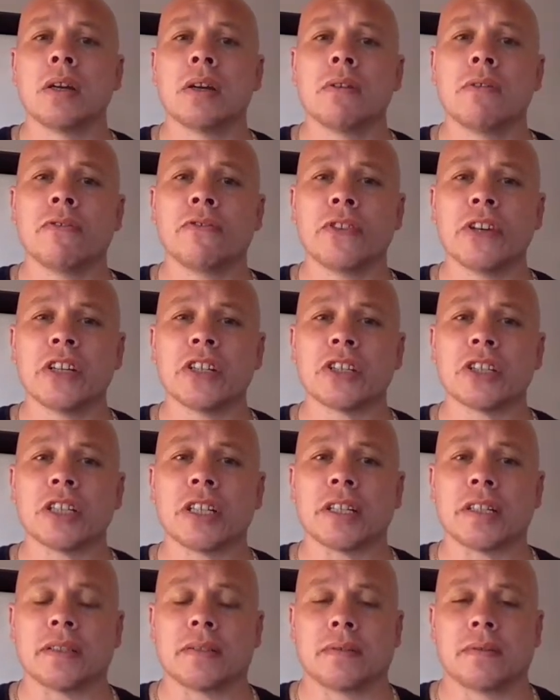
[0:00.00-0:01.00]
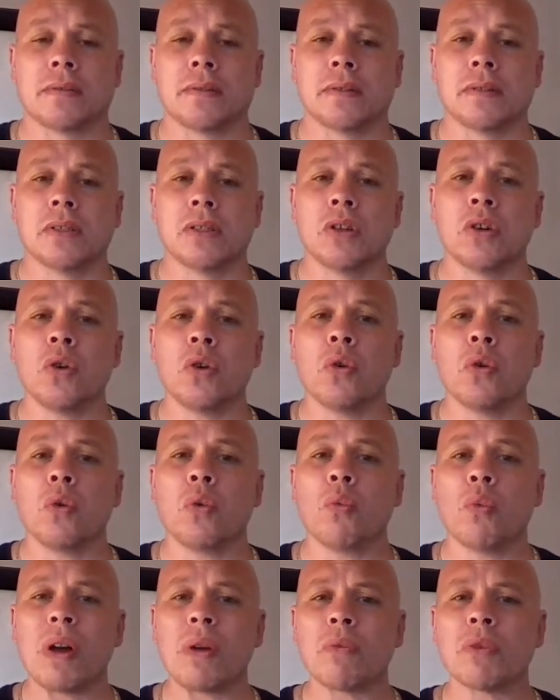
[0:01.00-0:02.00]
Firstly,
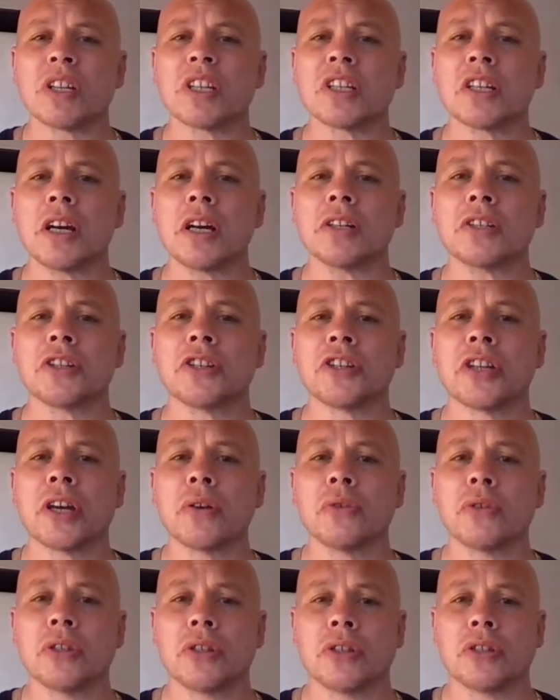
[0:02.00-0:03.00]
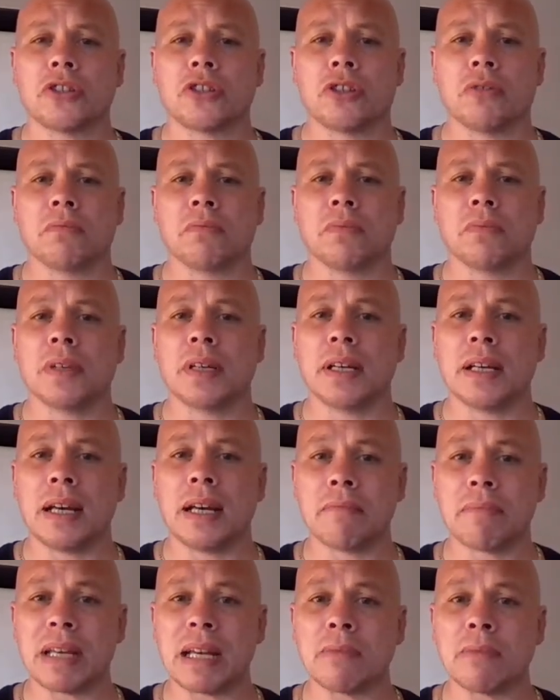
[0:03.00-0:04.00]
when we start to notice them and
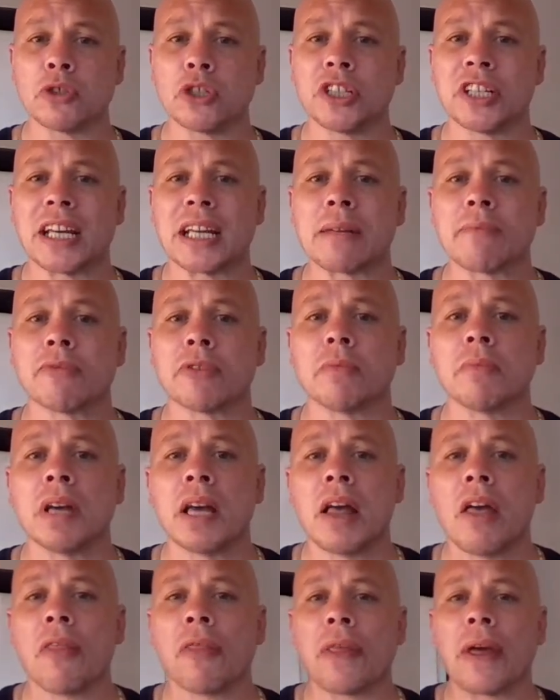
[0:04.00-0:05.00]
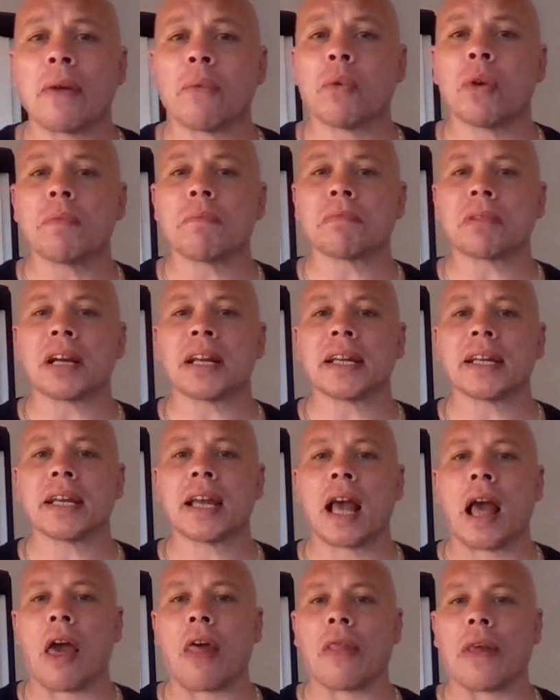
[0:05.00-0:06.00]
be able to name them, then we break
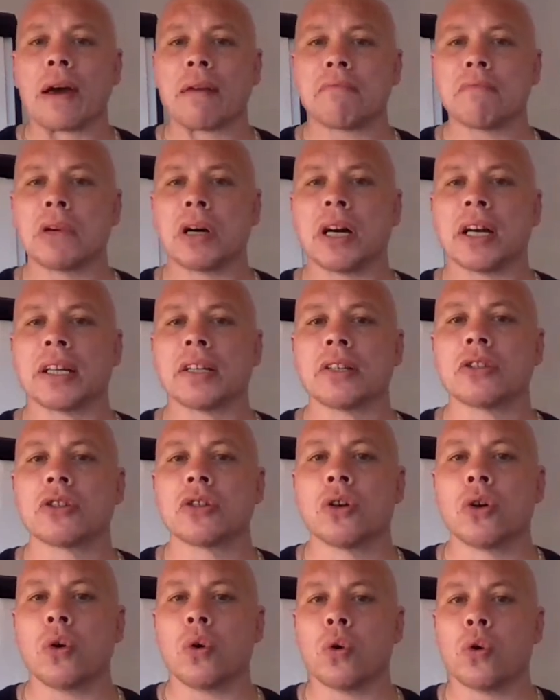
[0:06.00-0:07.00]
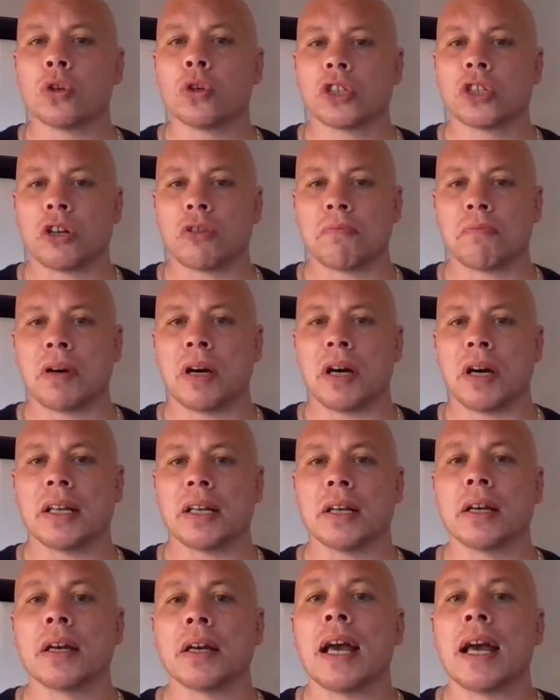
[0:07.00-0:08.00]
that mind's
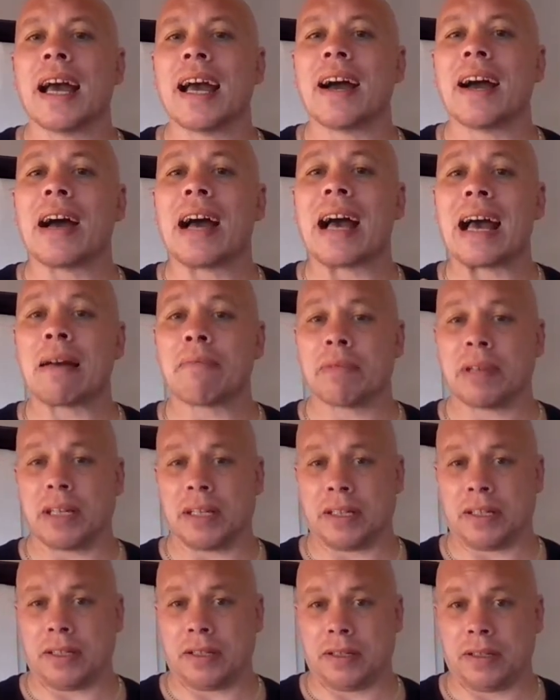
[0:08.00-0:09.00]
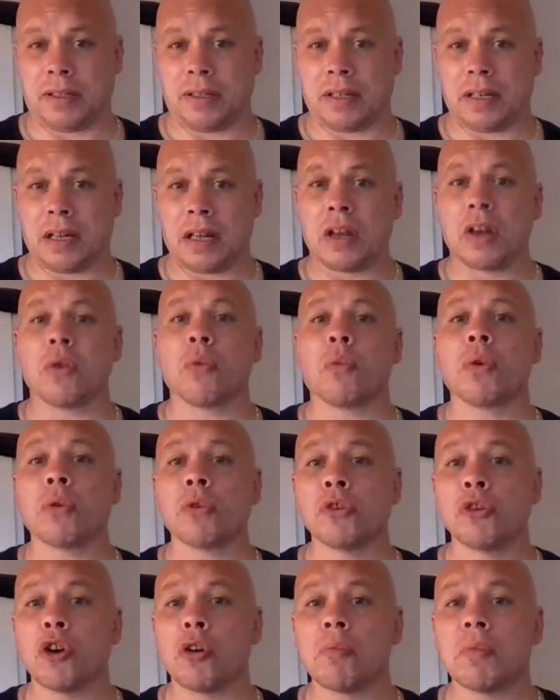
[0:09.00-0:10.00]
autopilot, our habit. We'll
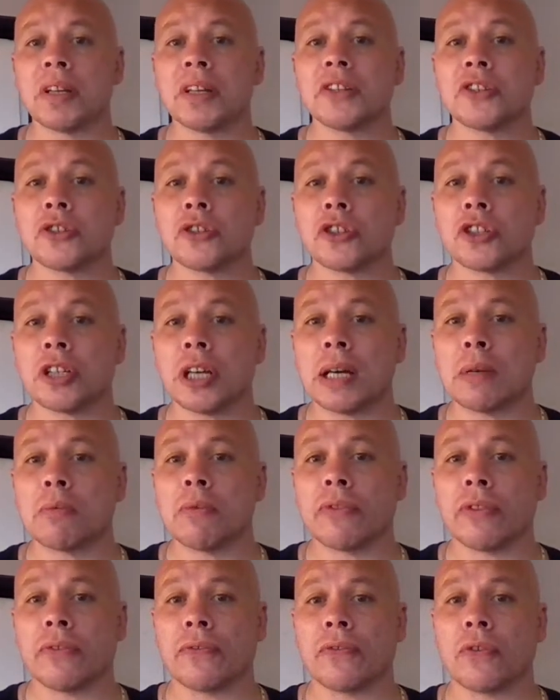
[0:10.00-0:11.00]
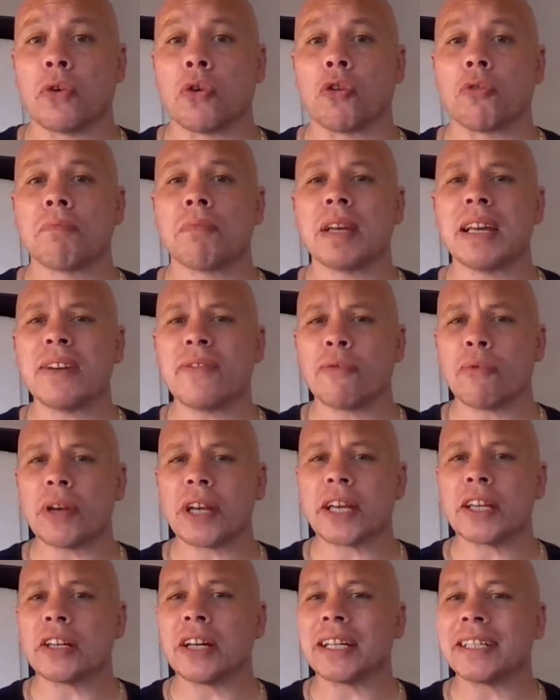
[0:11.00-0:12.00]
normally just go with the thought, but if we
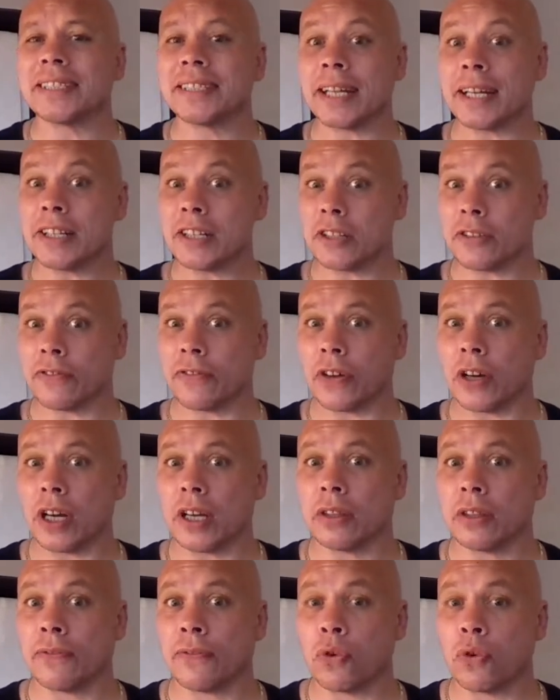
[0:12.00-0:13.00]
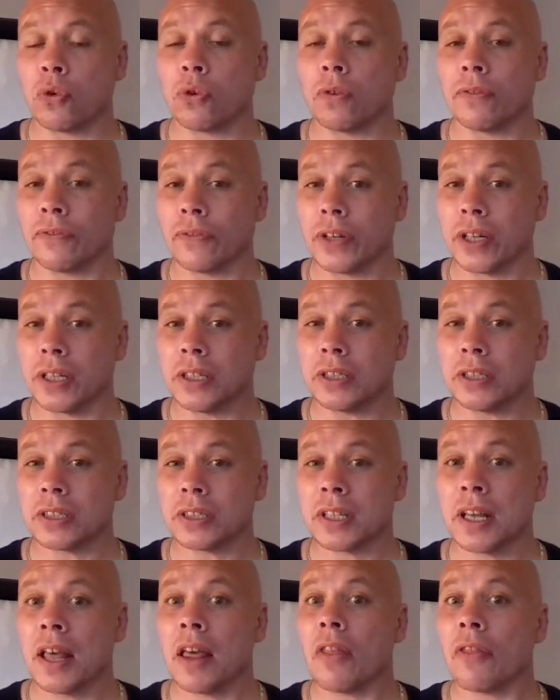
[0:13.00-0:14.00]
can identify the thought first,
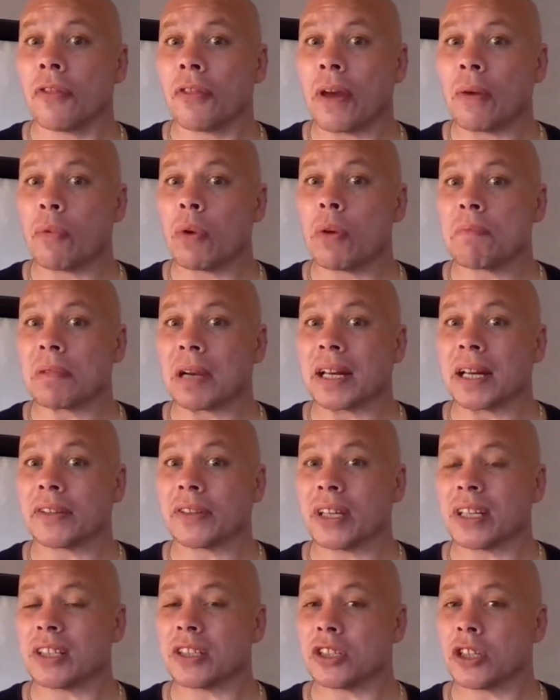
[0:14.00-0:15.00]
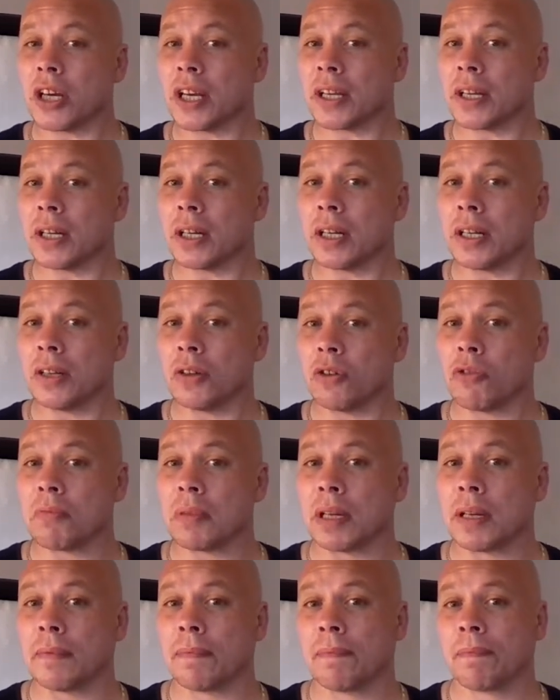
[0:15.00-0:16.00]
then we break that cycle a little bit.